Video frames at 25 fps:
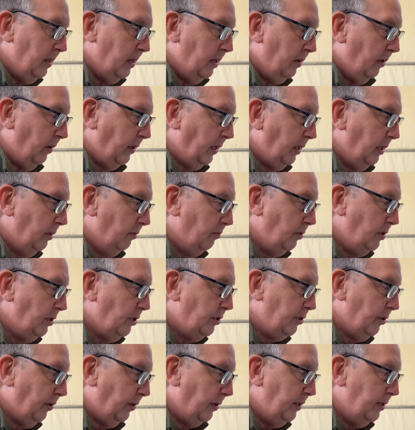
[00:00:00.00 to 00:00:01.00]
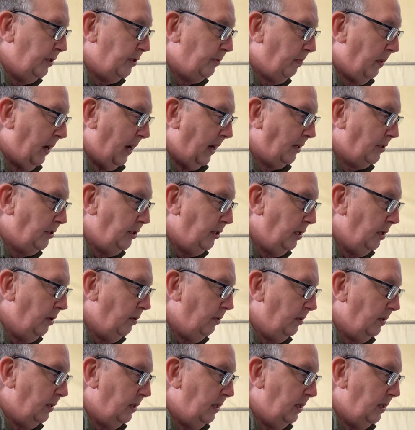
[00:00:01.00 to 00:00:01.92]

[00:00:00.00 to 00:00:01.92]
and I can recite this back to you.